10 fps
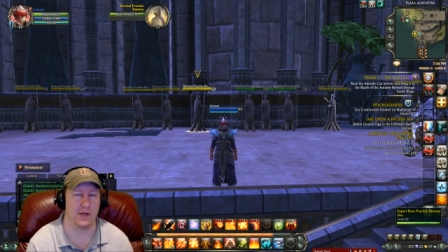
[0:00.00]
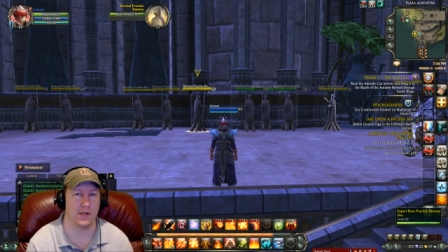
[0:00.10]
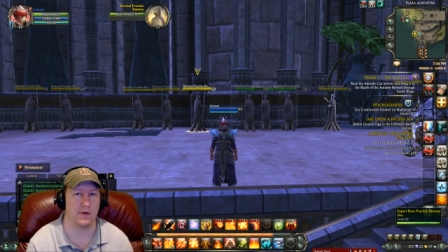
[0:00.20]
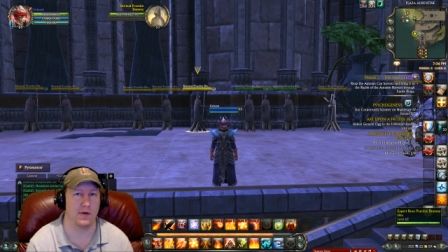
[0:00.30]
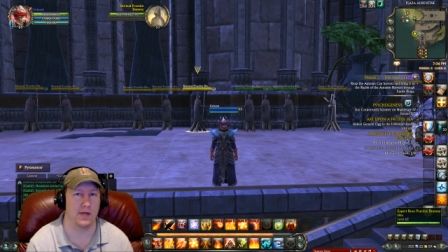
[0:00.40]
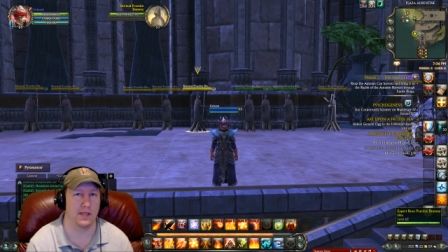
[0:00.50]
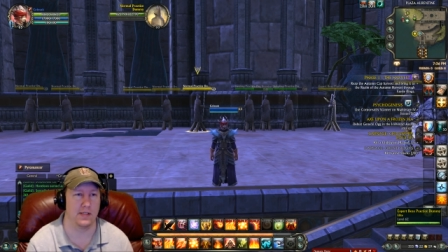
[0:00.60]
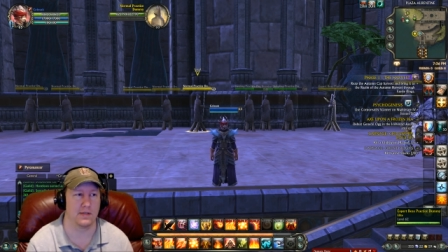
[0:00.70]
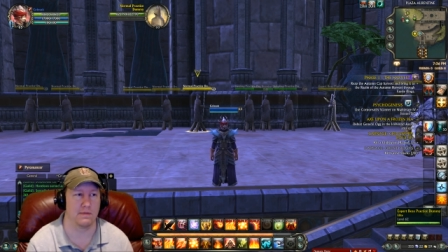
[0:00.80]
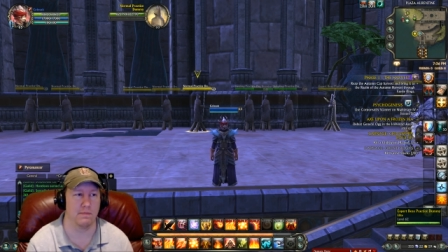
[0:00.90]
you
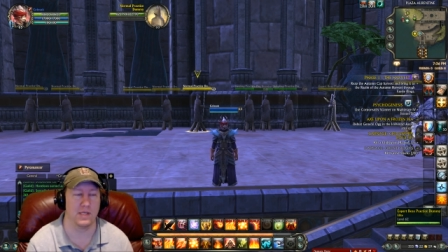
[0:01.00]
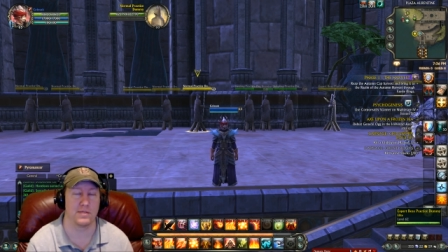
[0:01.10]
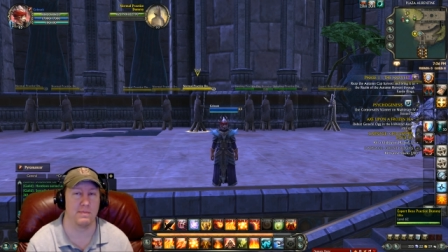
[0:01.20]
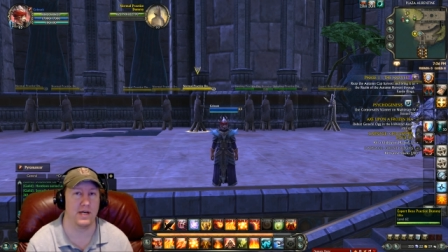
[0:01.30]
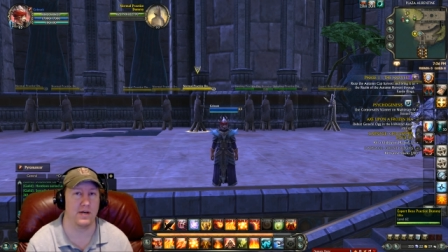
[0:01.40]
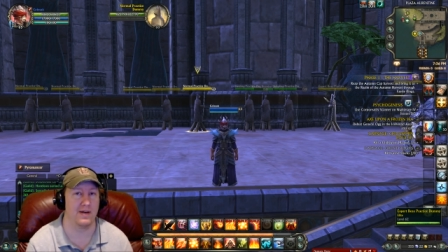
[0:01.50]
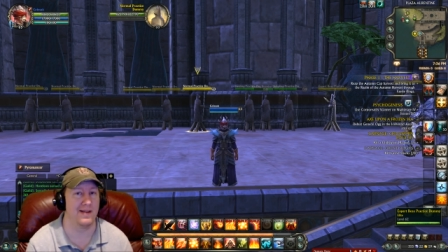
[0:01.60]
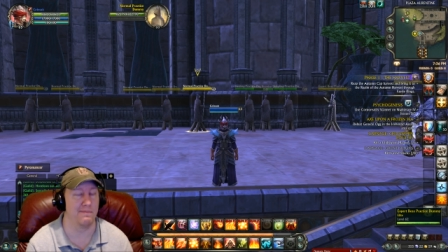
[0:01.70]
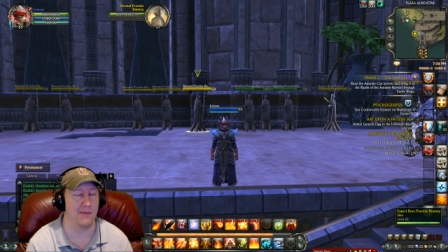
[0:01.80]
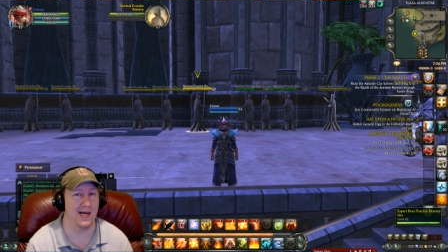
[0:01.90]
is much better
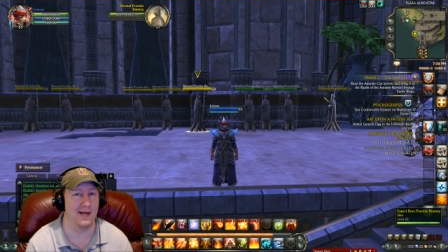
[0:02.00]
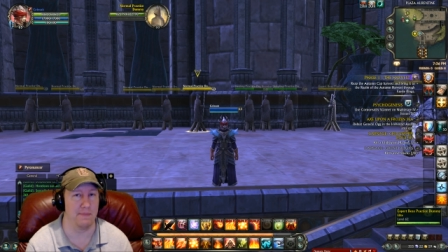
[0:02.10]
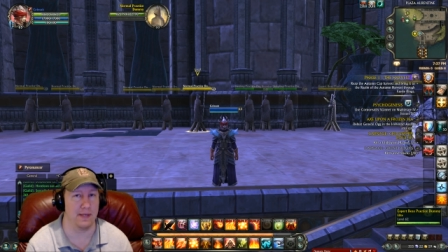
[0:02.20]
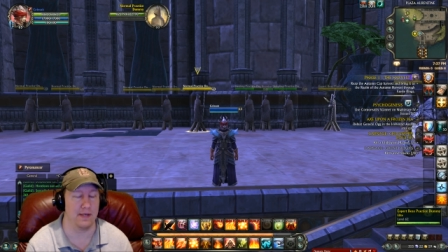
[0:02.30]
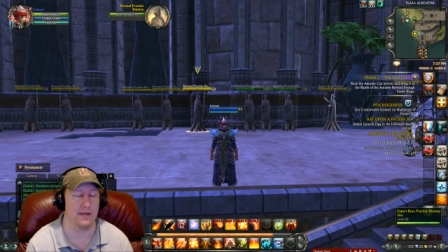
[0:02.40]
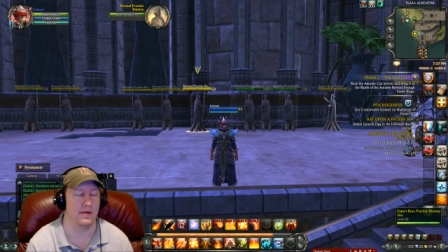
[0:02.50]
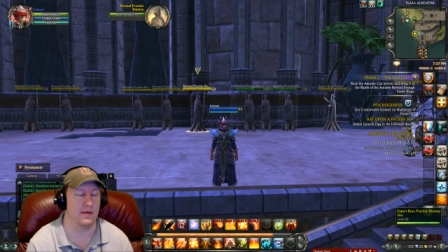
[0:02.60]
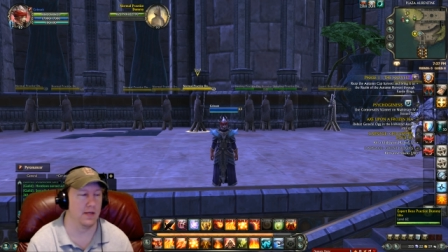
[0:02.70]
in my opinion.